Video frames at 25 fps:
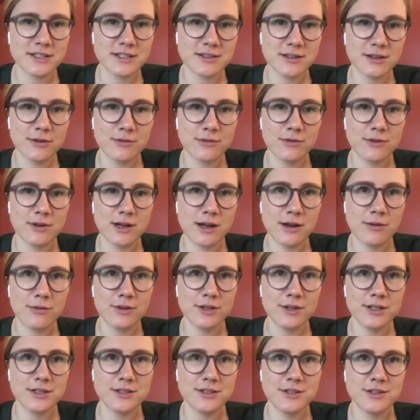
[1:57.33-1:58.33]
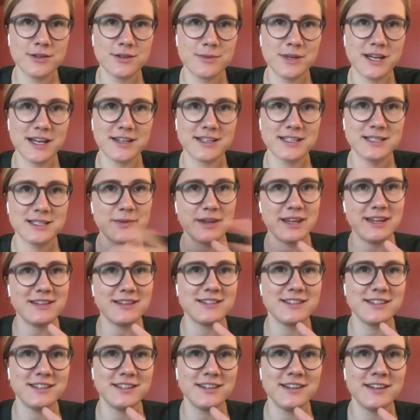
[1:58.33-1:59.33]
So I wanted you to be able to speak
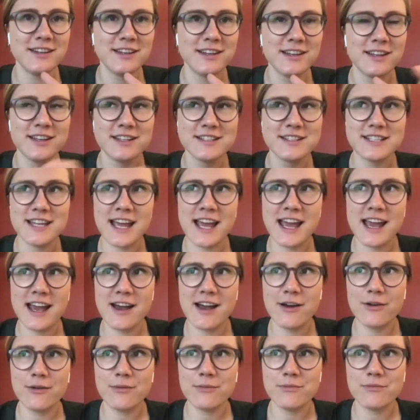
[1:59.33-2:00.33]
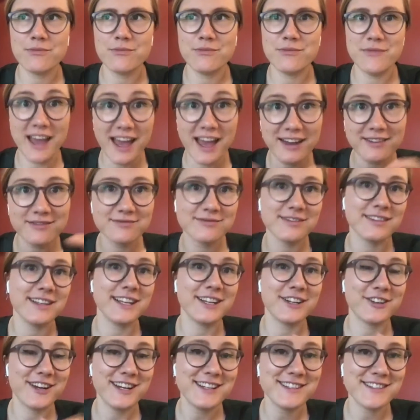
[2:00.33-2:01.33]
to how that
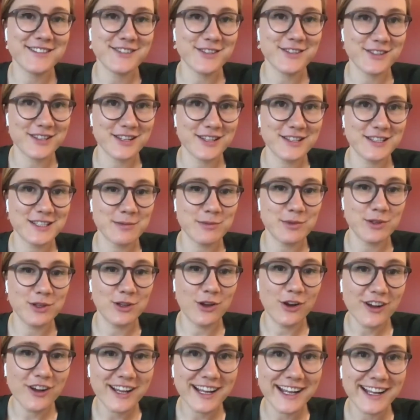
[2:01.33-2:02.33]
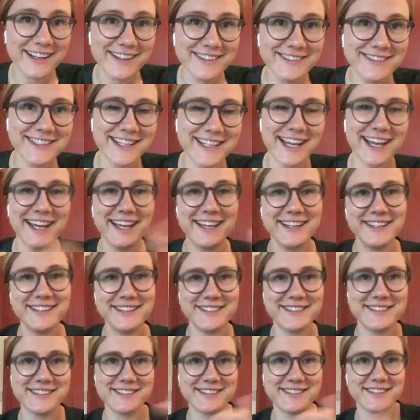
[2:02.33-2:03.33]
increases your sense of belonging
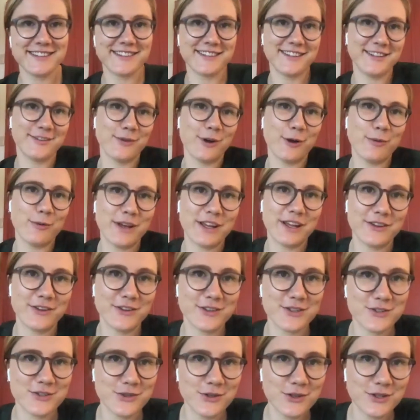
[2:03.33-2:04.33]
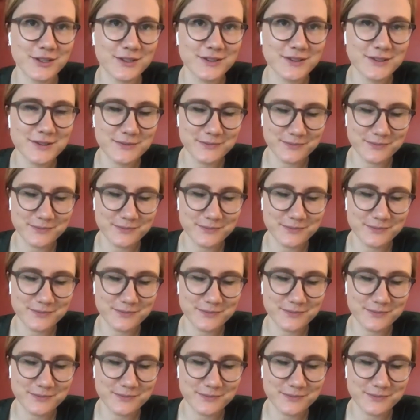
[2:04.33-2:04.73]
and the well-being of your students.